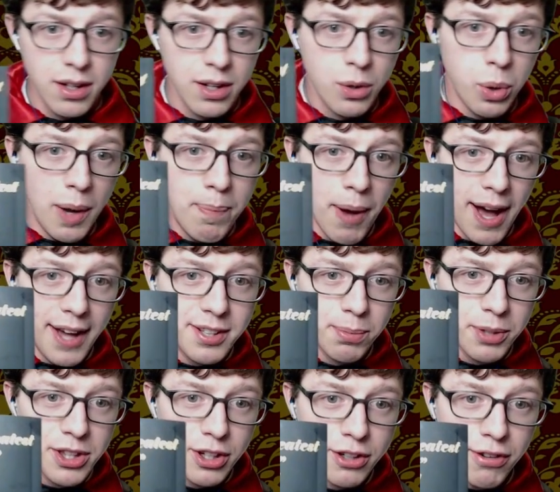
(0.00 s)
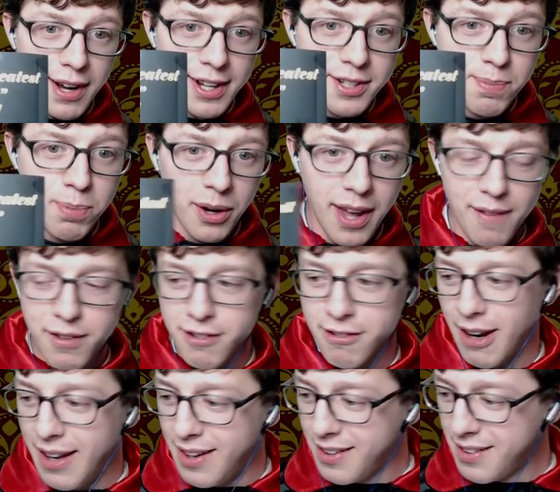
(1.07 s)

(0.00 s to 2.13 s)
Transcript: Quite possibly the greatest book ever written.